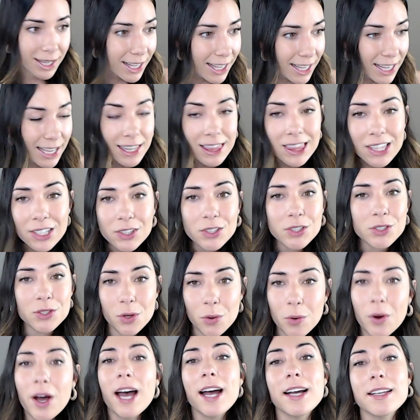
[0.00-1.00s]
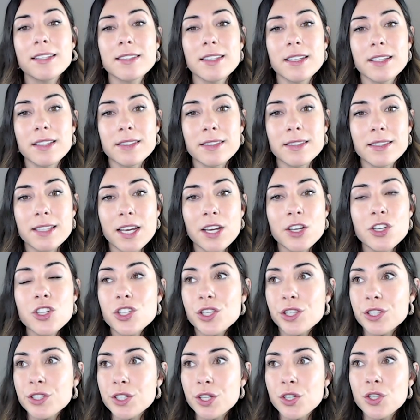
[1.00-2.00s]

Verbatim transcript: in their soul essence and just